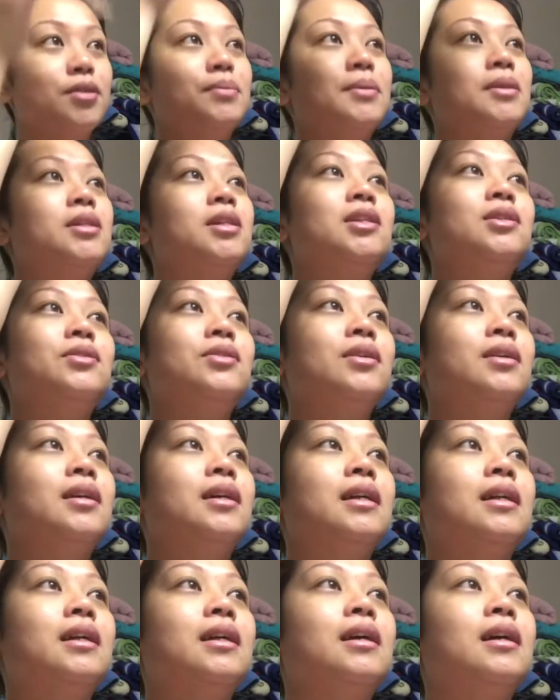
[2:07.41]
especially during
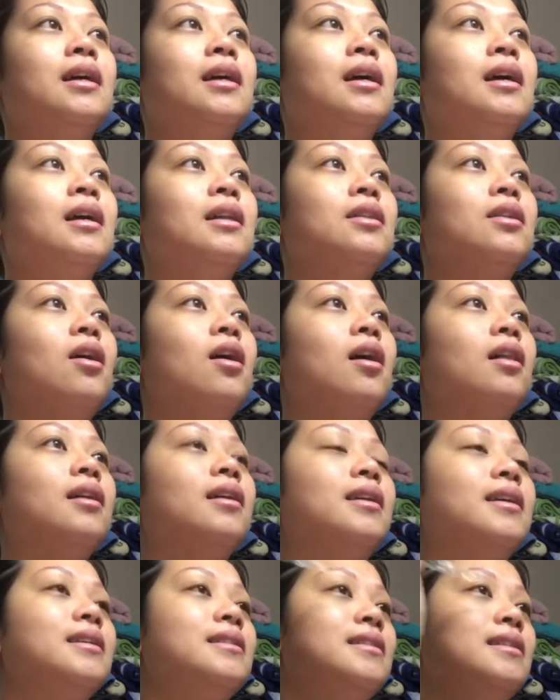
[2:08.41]
the
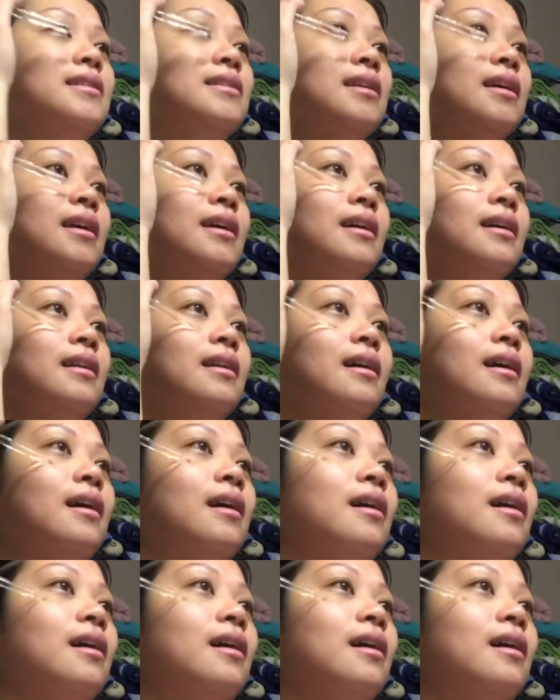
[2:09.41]
holiday season.